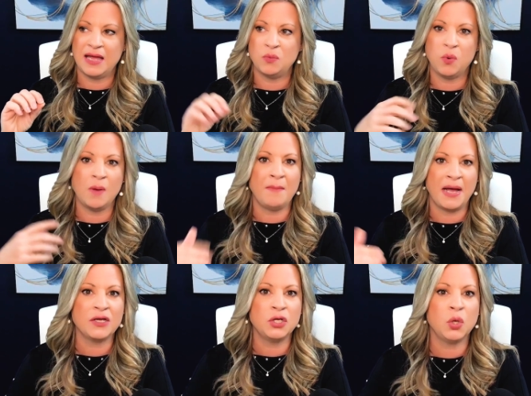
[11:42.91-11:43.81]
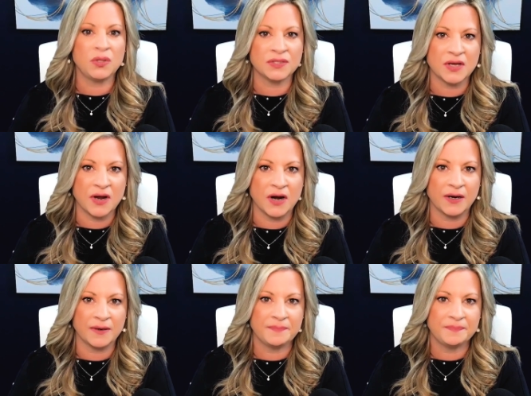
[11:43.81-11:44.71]
and what my goals
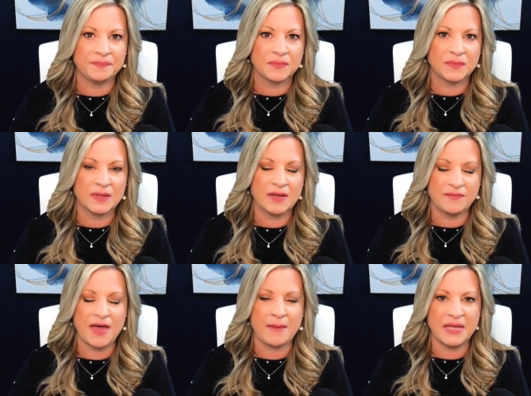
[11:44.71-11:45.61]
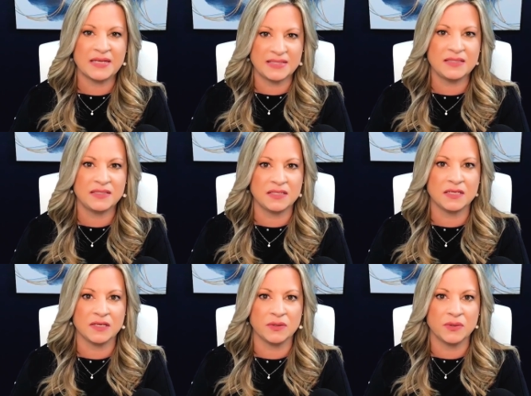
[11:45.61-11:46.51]
are if that makes sense
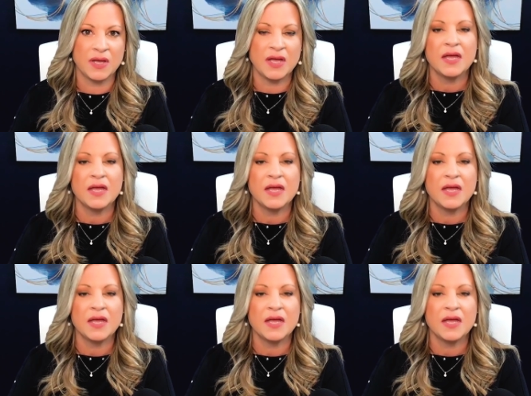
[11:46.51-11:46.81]
to you.